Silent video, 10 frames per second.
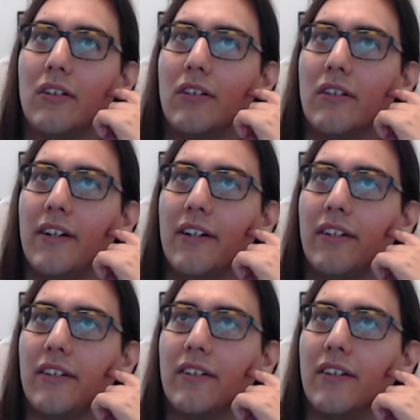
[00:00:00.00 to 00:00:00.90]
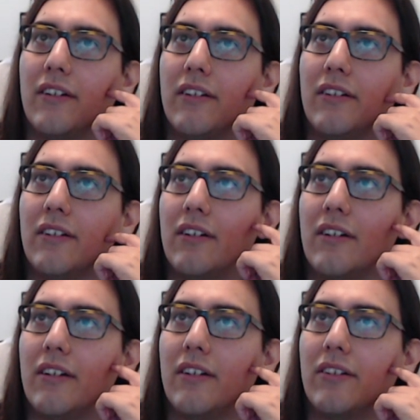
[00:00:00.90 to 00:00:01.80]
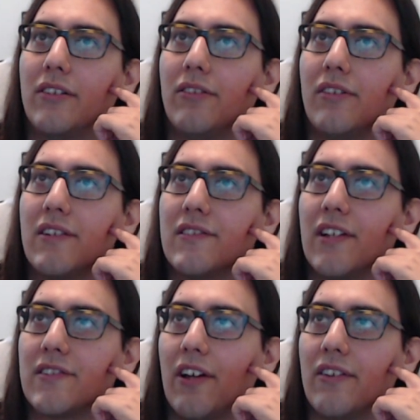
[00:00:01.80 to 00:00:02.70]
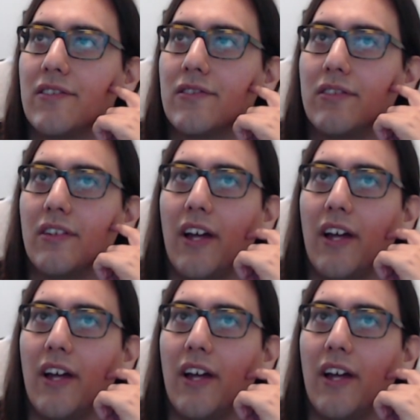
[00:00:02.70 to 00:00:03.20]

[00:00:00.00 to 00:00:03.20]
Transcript: Dude, I just X out of this.